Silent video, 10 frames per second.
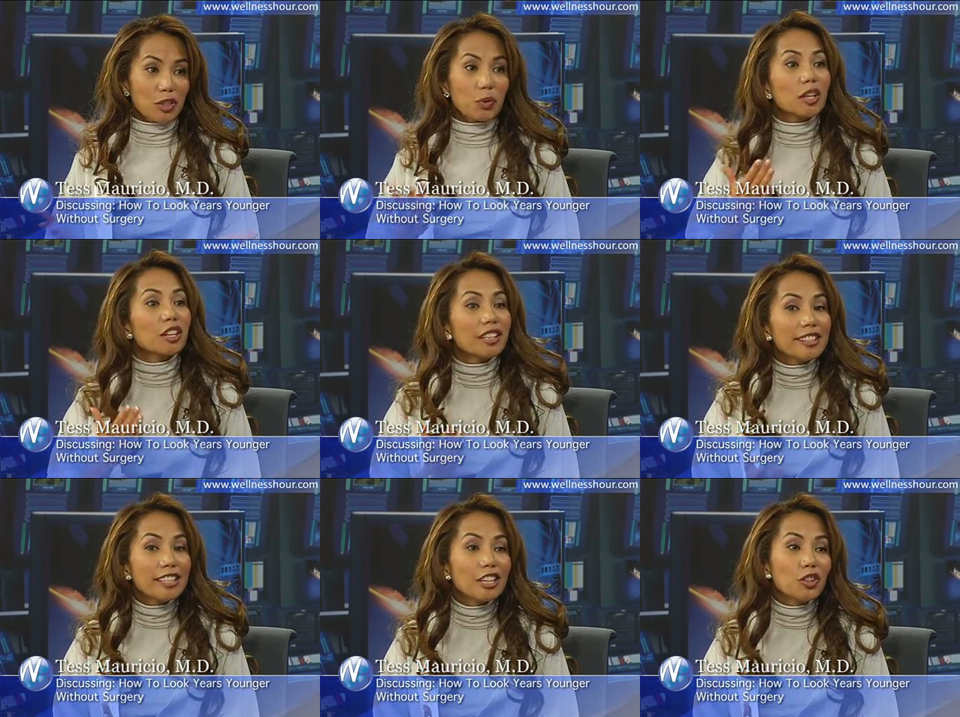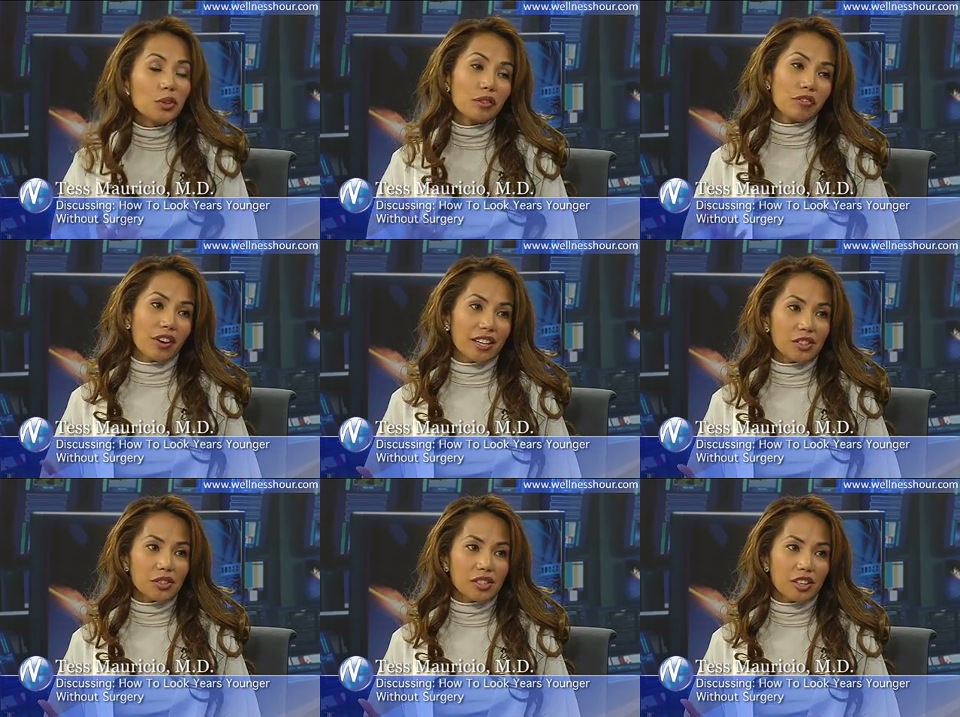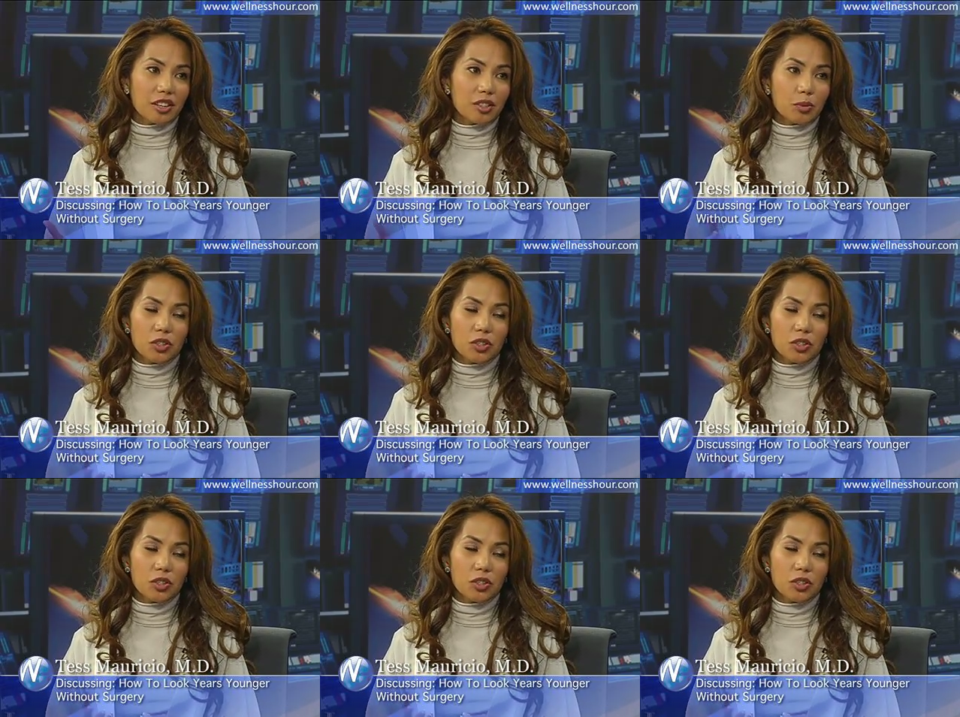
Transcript: so we're going to continue the Fraxel series,